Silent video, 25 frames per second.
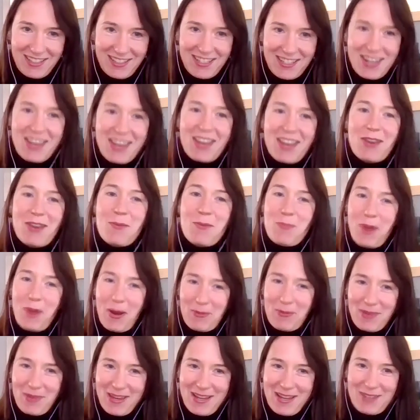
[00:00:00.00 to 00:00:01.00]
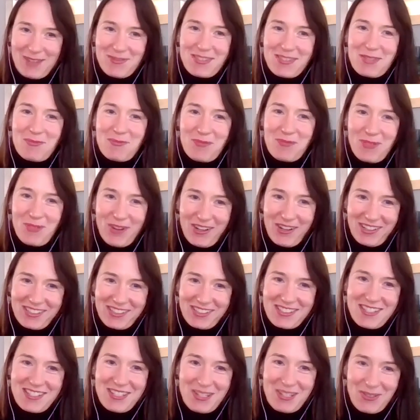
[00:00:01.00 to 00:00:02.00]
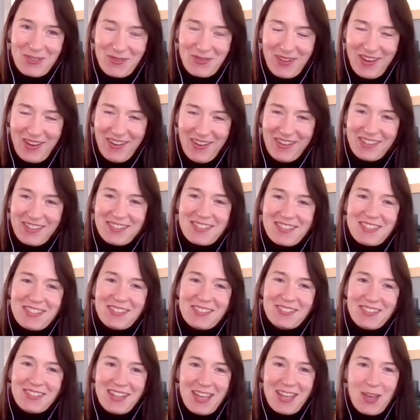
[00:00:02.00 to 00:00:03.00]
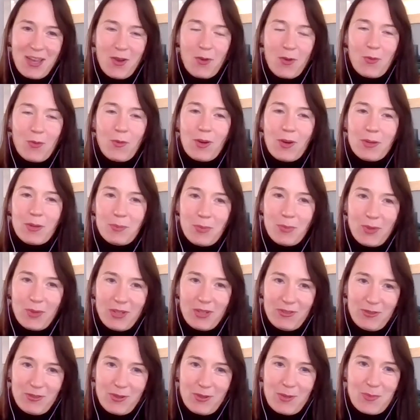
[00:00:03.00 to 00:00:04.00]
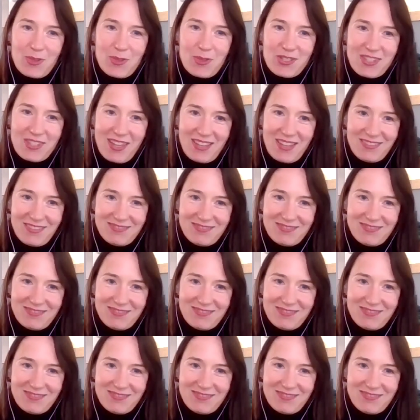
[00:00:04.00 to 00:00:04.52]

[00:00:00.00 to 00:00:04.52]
you probably have some work to do. We all do. 1.4%.